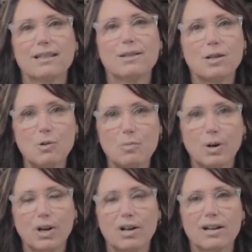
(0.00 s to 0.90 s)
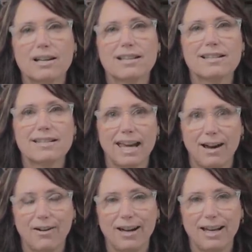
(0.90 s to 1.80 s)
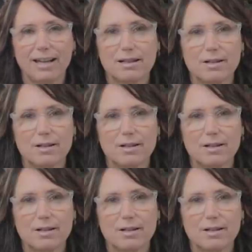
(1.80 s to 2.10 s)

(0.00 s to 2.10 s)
super scary,